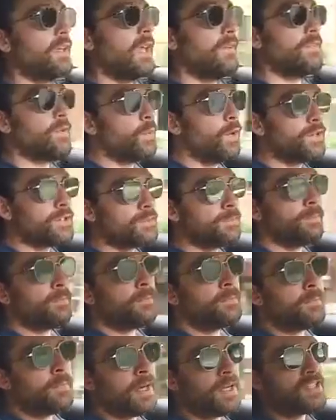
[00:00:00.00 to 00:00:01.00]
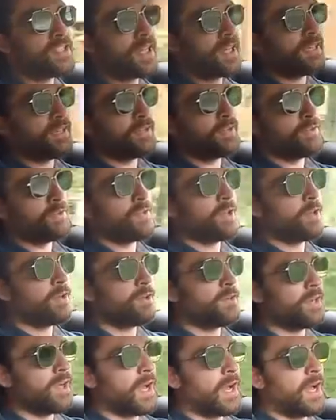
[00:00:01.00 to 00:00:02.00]
if you watch my channel, you'll
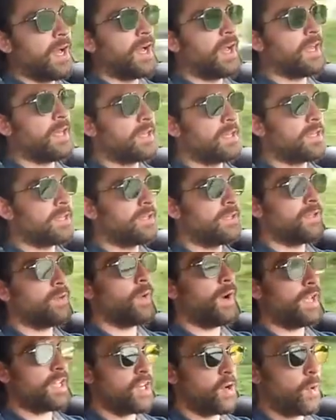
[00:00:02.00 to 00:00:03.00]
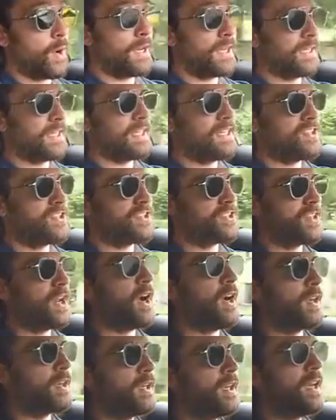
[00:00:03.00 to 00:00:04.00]
know that I quite quickly
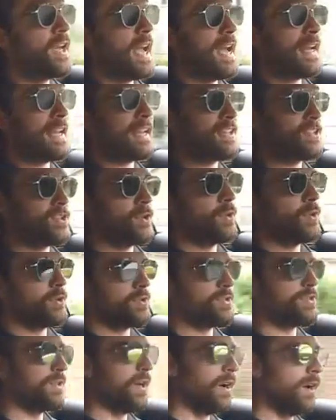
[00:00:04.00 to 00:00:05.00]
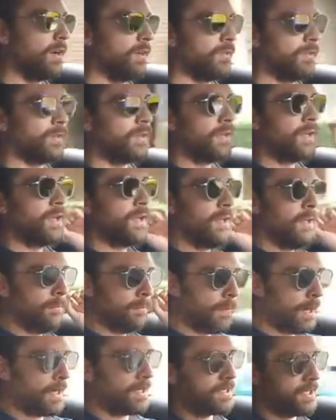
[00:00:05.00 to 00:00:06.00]
stuck an exhaust
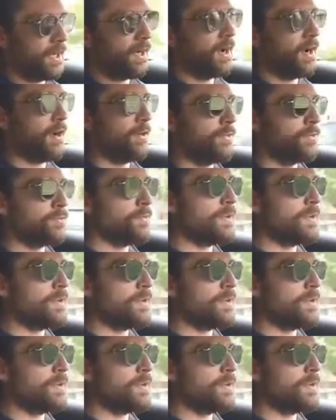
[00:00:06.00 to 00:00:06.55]
on my car. The